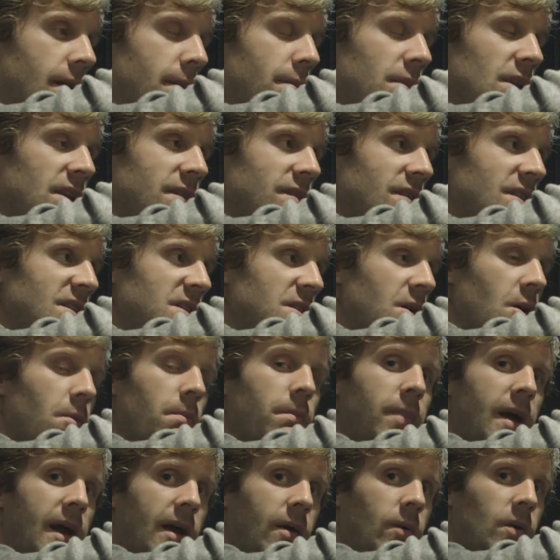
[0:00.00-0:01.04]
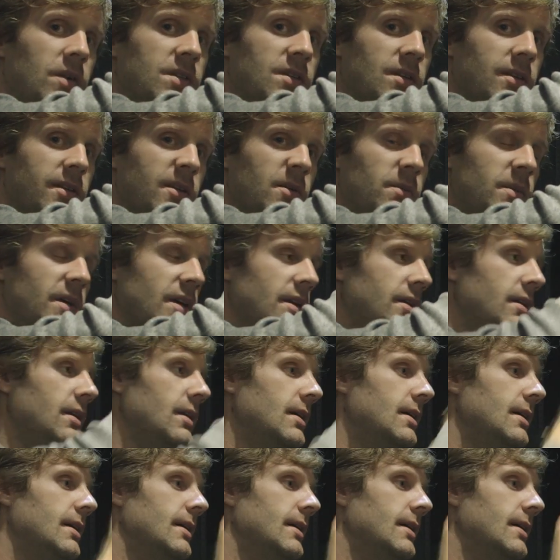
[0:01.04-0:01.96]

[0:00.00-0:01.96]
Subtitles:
I believe it needs to go backwards a little bit.